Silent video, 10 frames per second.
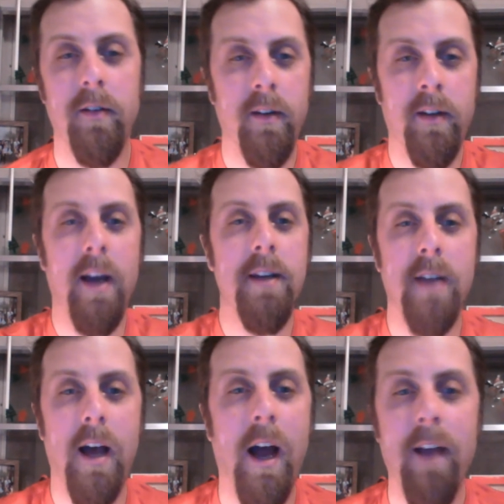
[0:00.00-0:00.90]
Guys,
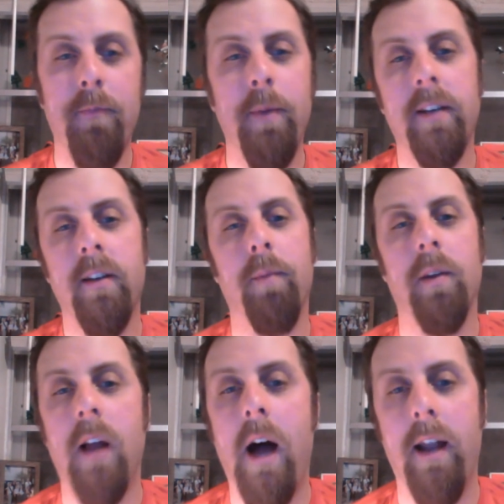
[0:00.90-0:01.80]
I've picked up a
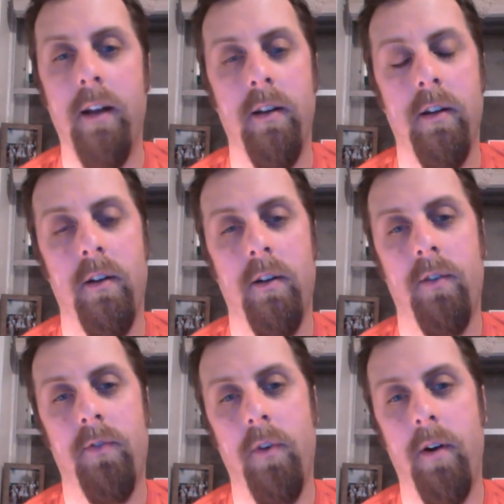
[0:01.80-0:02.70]
lot
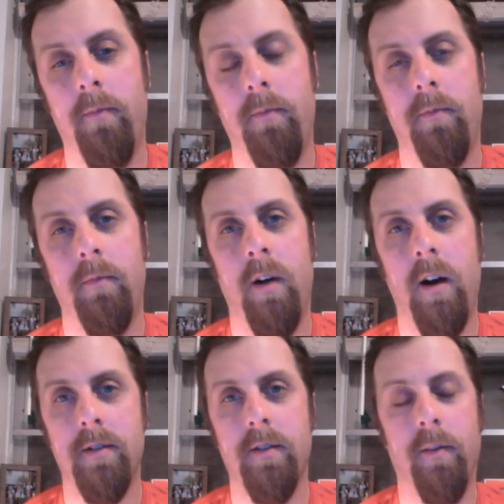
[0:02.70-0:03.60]
from
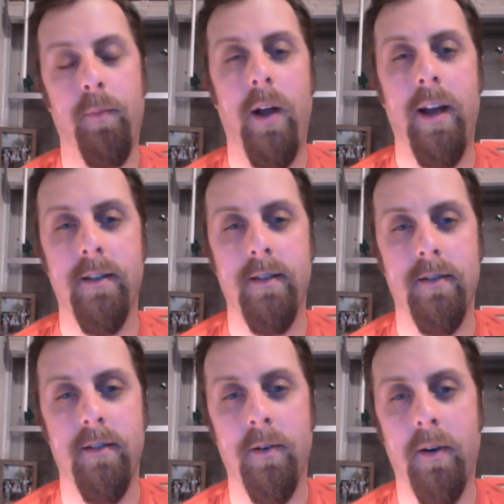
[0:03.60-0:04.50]
Hustle
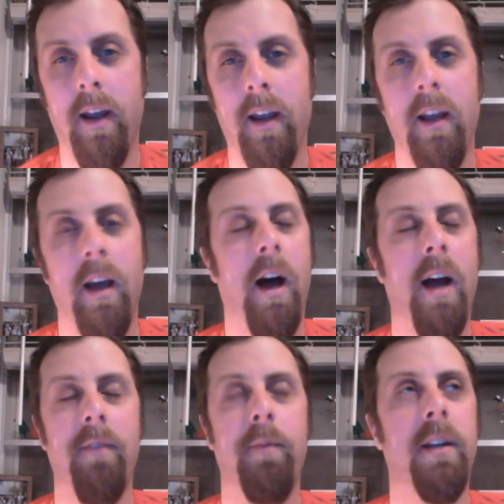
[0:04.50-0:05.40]
Appliances, okay?
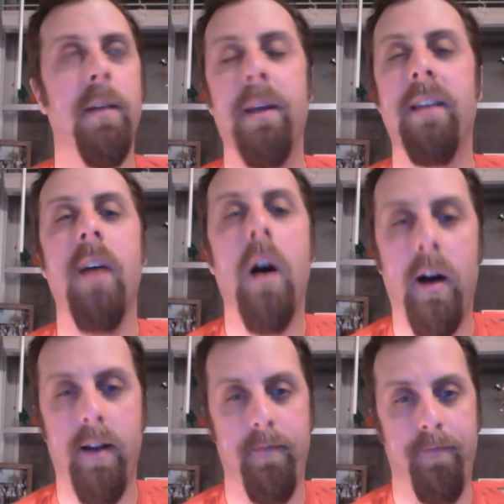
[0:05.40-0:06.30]
I have picked up a
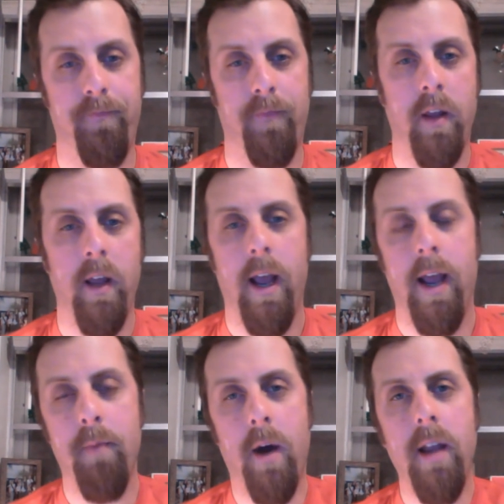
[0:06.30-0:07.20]
ton.
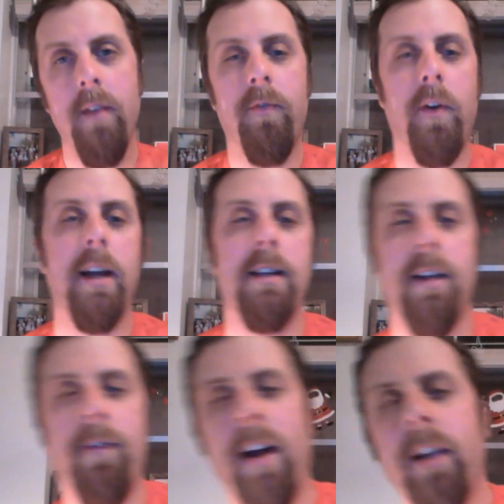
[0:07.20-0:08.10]
And my advice,
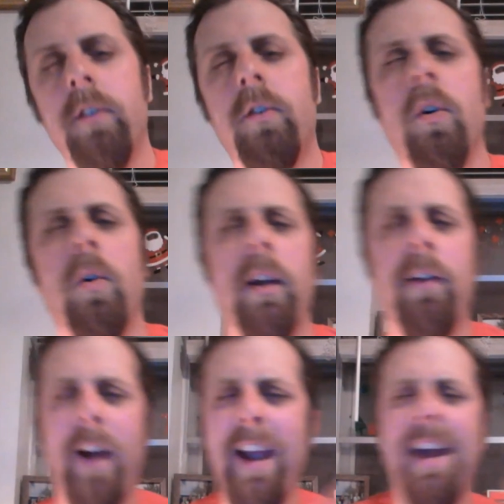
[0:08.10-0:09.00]
if I
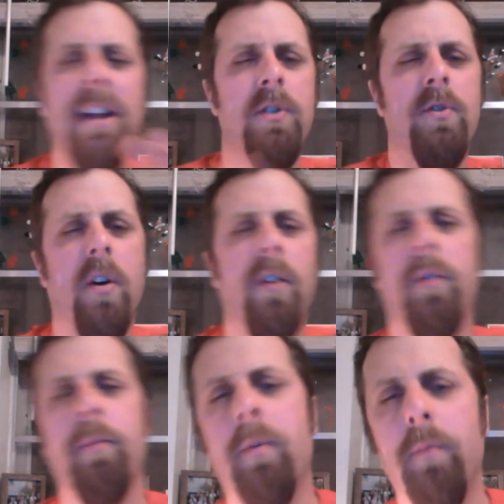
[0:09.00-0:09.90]
had to start
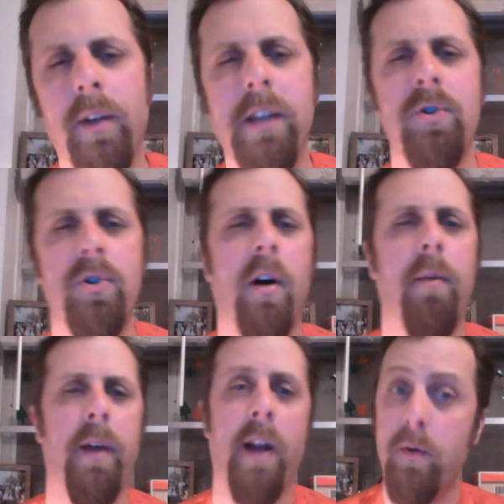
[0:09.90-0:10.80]
from complete
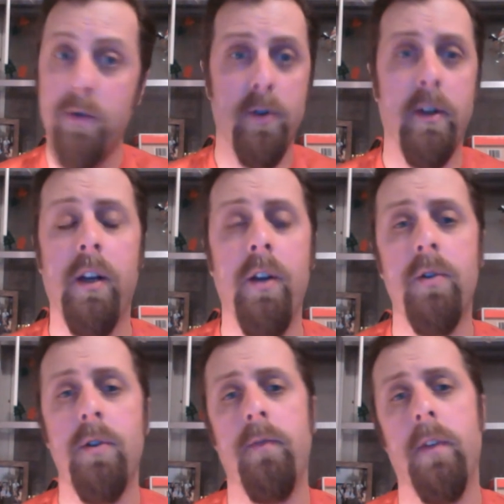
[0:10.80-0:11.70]
jump, and I was looking at
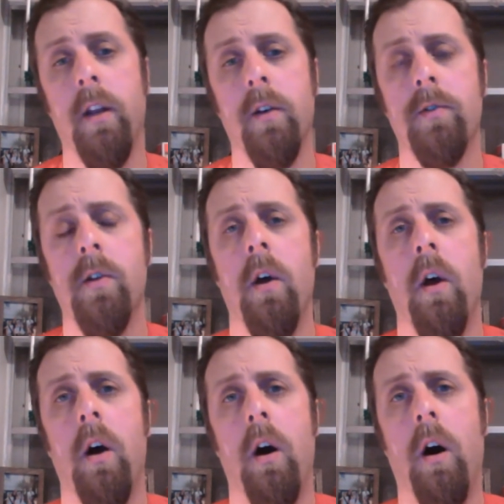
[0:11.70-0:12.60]
YouTube videos
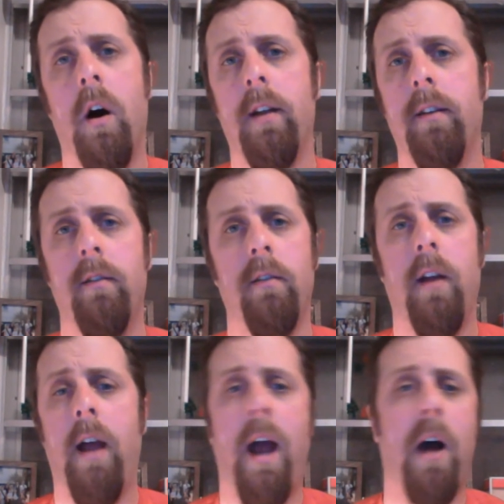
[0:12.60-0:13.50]
on
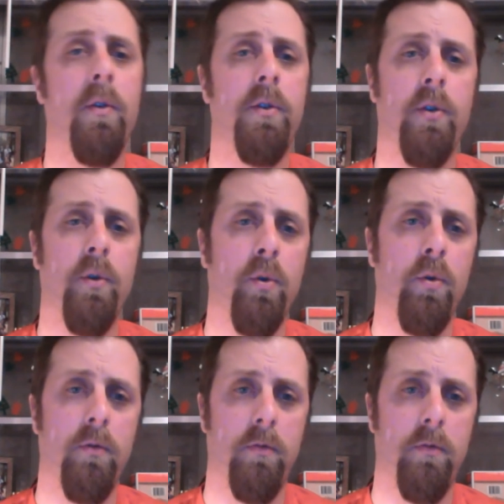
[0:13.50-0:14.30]
how to